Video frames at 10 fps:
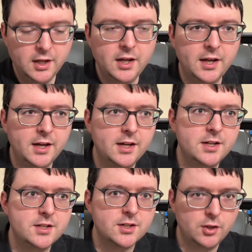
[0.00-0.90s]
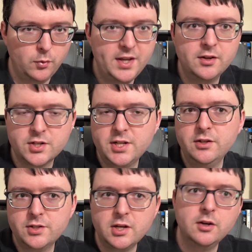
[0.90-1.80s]
And the way their
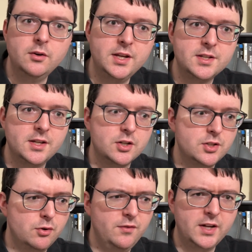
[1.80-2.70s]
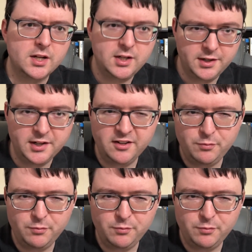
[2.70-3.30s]
sales go is there's sort of like a cutoff